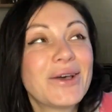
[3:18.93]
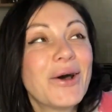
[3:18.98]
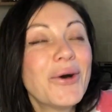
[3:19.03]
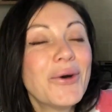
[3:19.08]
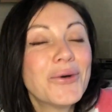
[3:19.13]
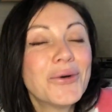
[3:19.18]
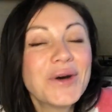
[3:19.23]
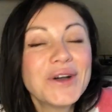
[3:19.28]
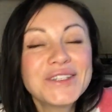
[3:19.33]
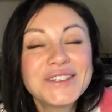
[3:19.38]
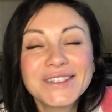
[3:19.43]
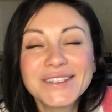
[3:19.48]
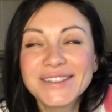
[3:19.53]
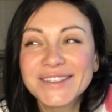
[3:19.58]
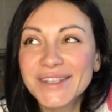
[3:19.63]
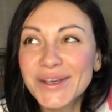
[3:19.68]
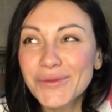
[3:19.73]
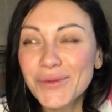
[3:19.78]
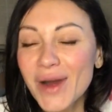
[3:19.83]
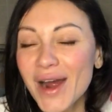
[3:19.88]
So what is
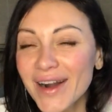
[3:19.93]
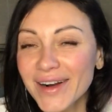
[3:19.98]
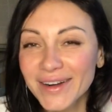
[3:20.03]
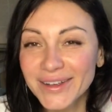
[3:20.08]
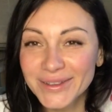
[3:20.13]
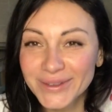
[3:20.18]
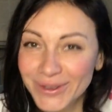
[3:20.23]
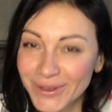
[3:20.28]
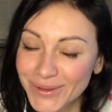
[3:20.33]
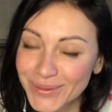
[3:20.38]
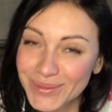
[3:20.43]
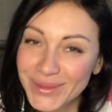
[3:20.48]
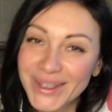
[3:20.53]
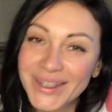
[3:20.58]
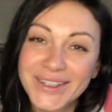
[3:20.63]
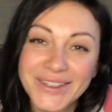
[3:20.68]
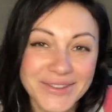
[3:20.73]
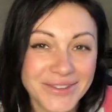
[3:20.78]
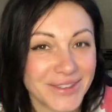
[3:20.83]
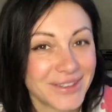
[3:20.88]
the war? I don't
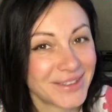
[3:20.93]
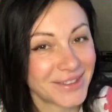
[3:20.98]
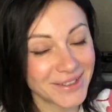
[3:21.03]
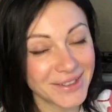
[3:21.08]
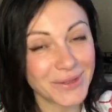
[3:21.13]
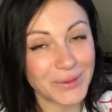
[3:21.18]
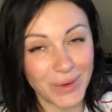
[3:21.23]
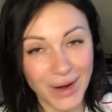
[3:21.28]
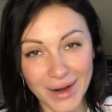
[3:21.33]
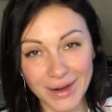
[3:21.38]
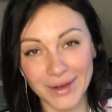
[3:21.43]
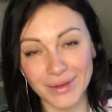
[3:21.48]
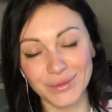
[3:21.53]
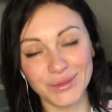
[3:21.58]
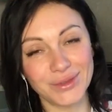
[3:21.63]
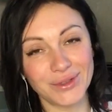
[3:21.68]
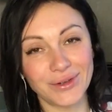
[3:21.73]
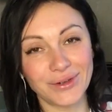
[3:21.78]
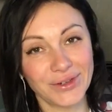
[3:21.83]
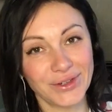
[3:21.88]
believe in this war, I'm
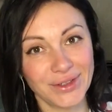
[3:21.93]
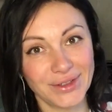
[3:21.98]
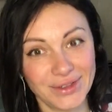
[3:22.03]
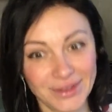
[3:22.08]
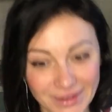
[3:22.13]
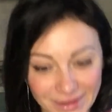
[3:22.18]
sorry.